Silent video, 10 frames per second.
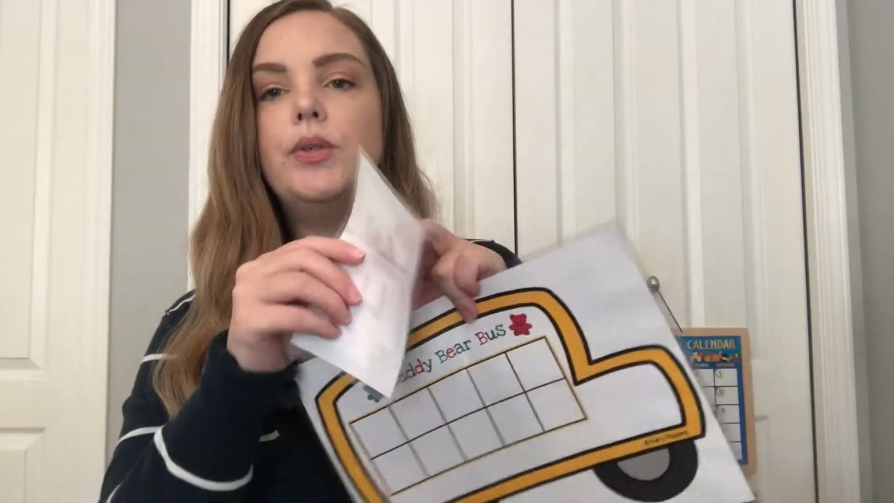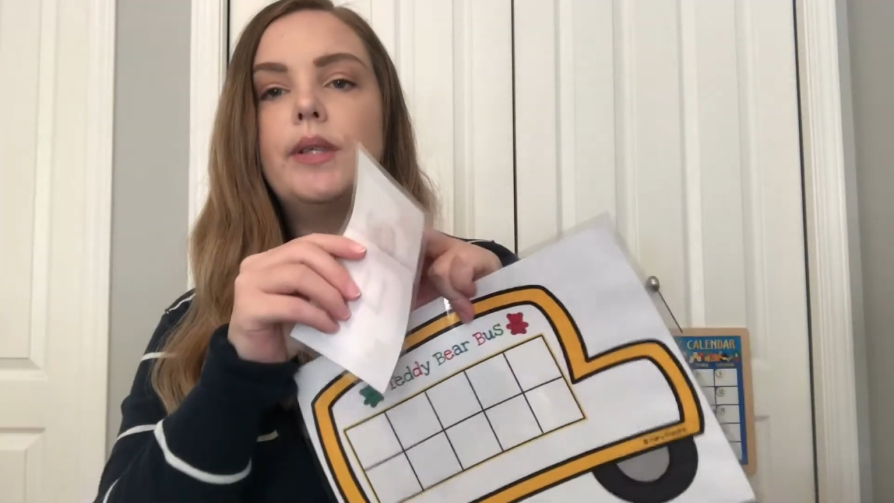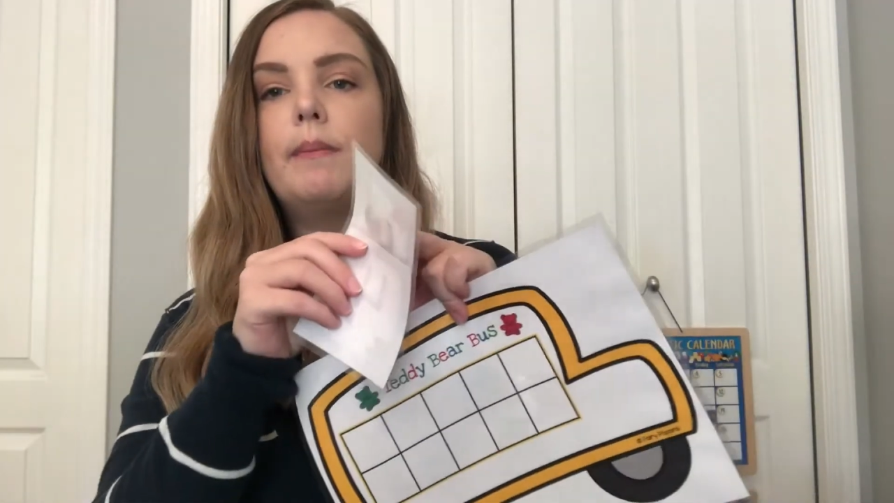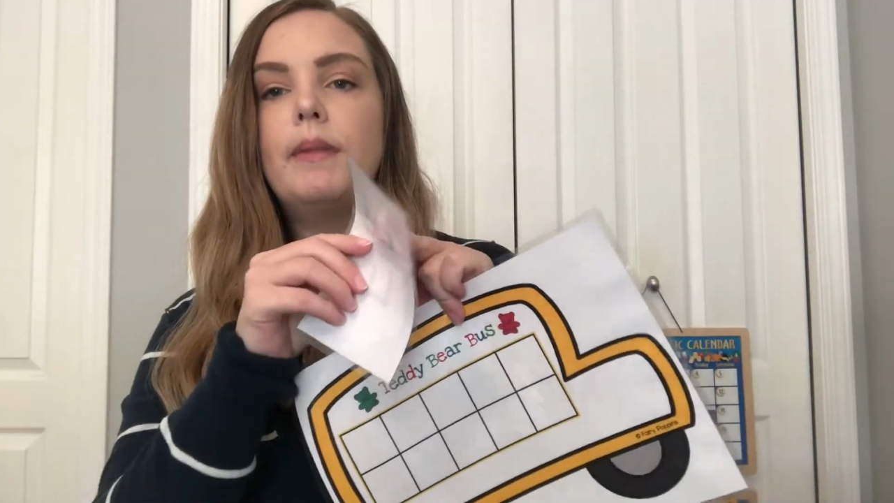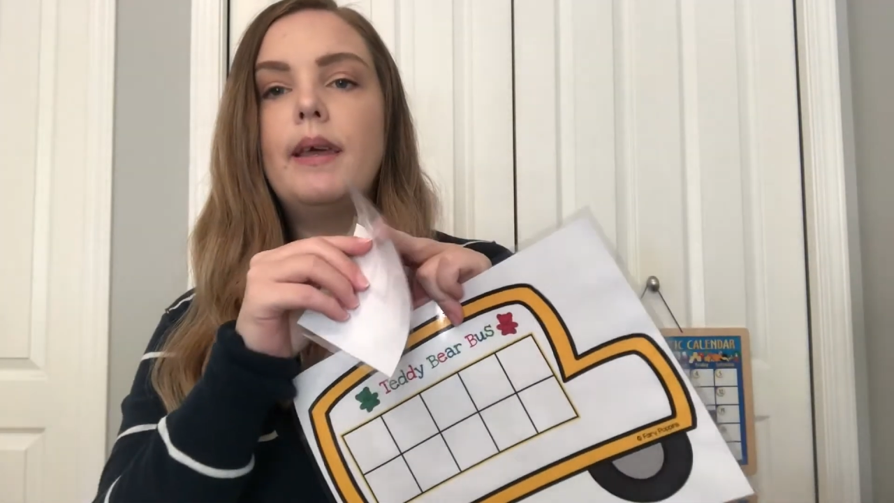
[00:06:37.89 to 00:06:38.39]

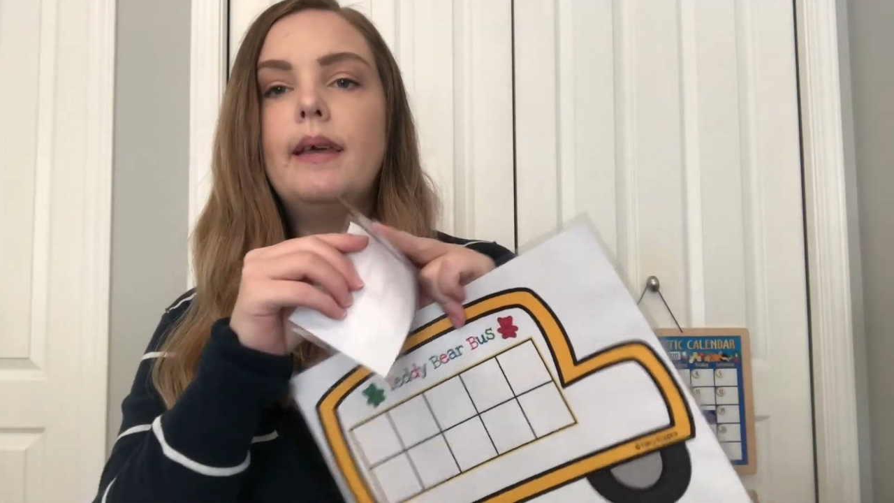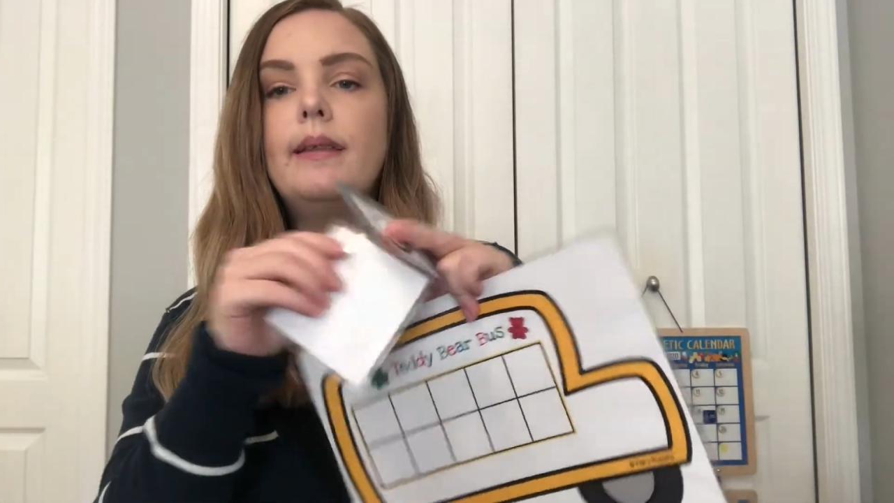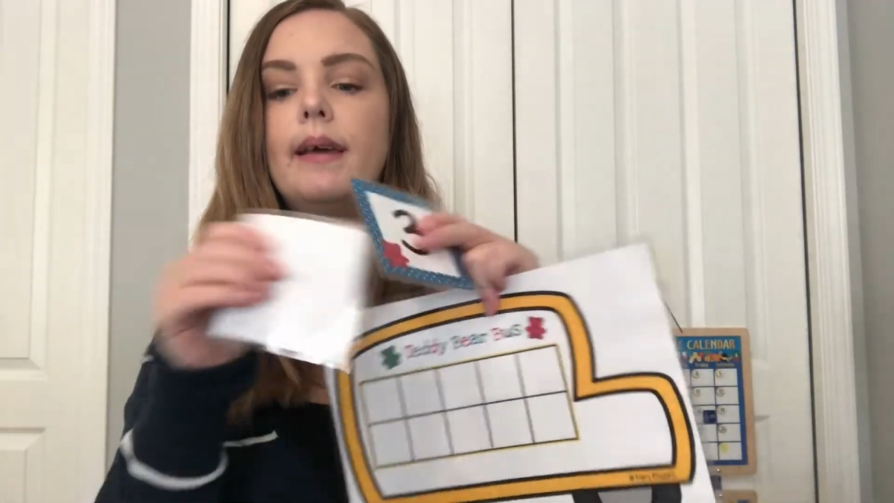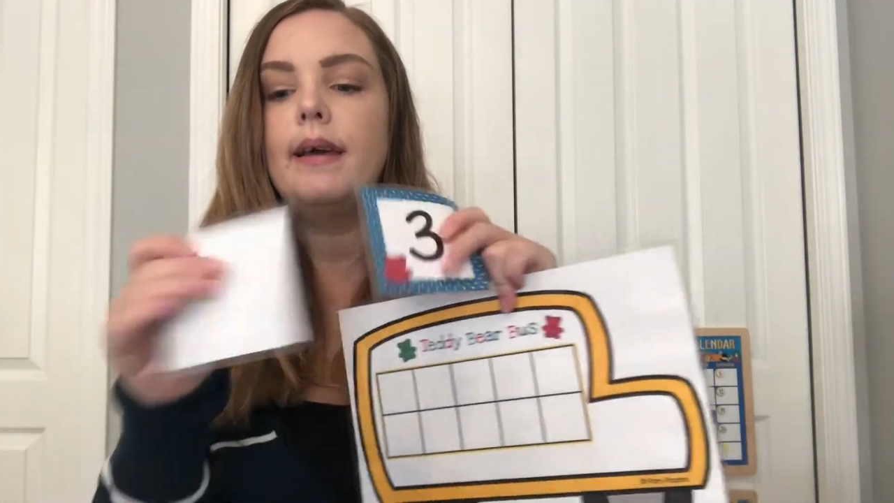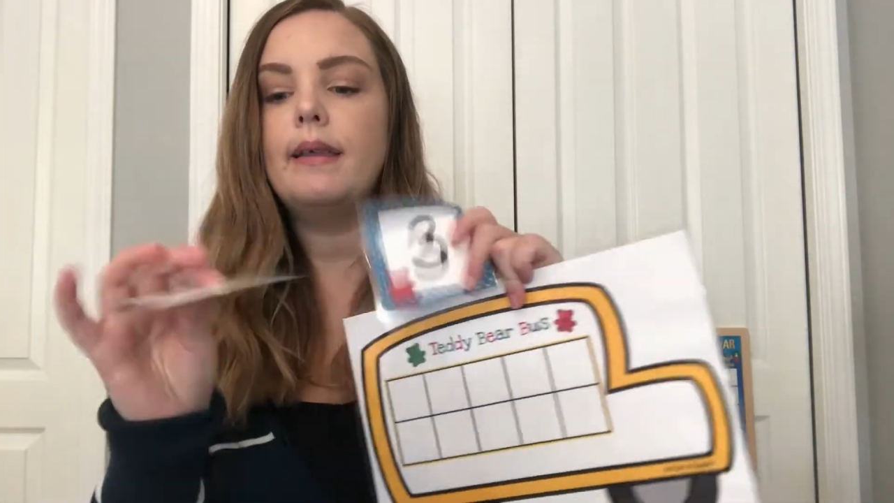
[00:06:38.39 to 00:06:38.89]
something
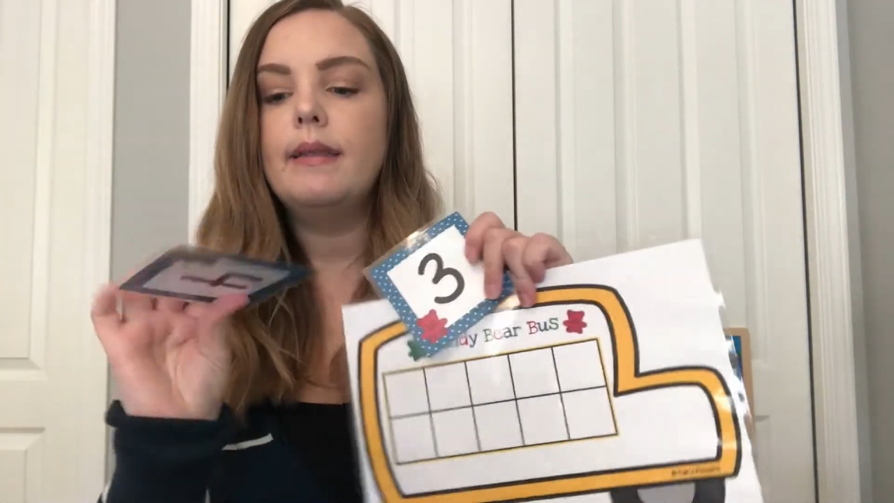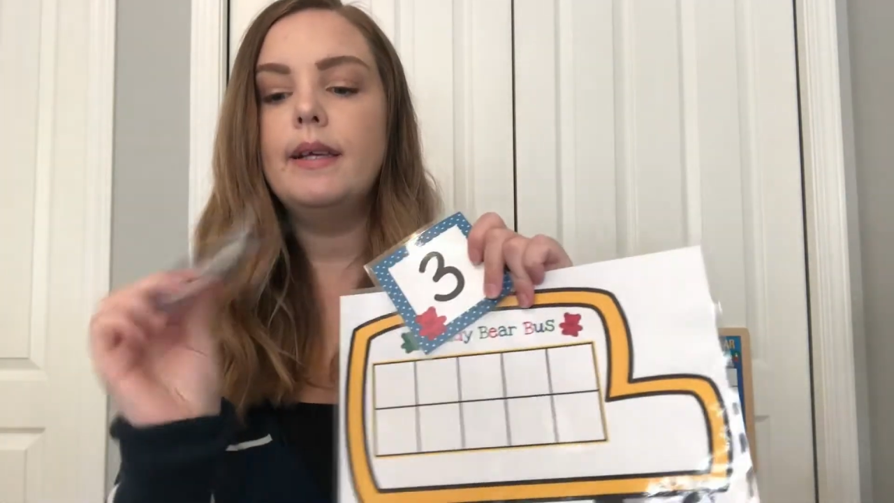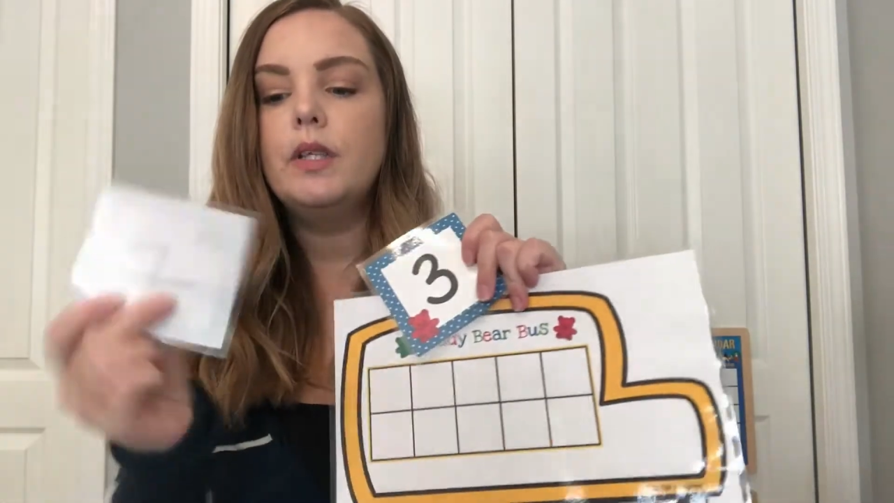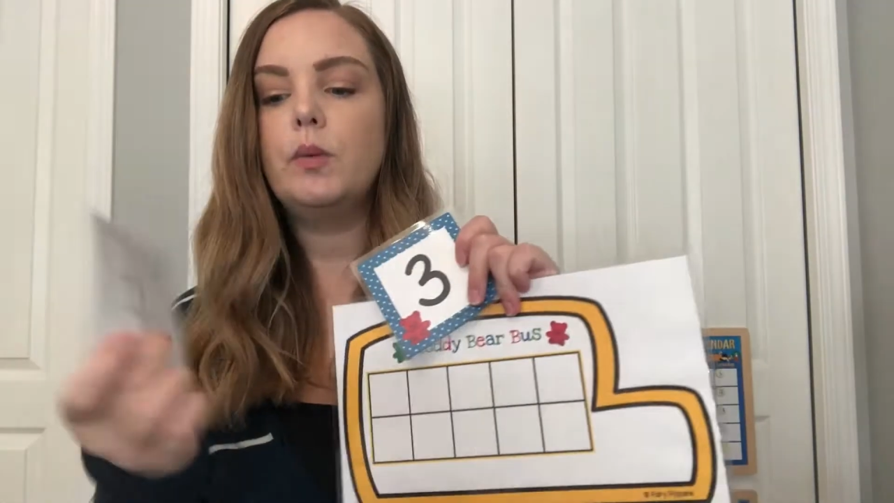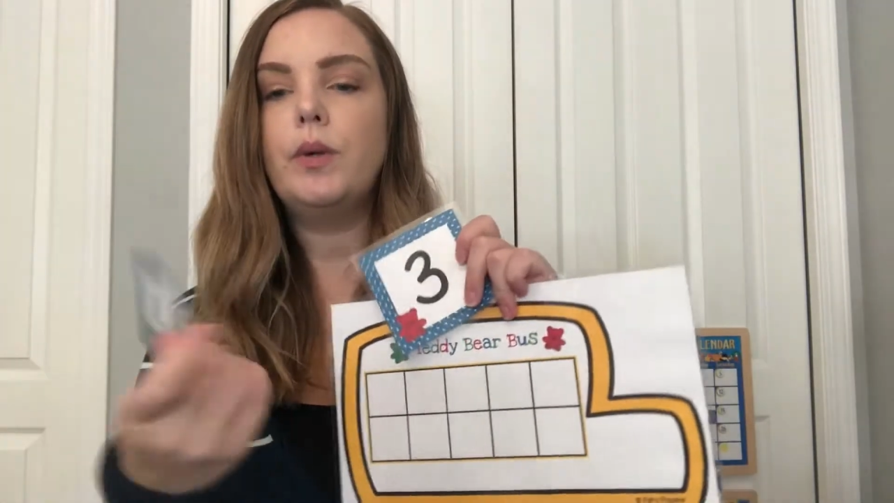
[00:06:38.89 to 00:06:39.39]
like this,